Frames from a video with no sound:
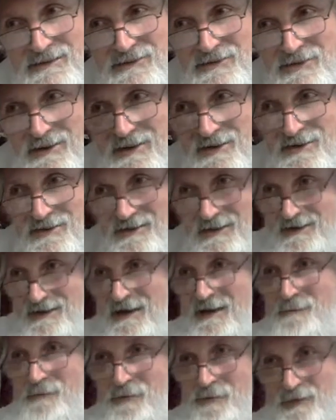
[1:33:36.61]
drinks the
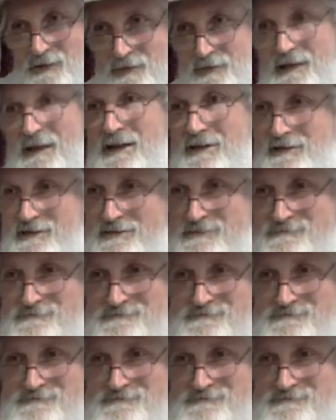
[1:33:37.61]
cup with us.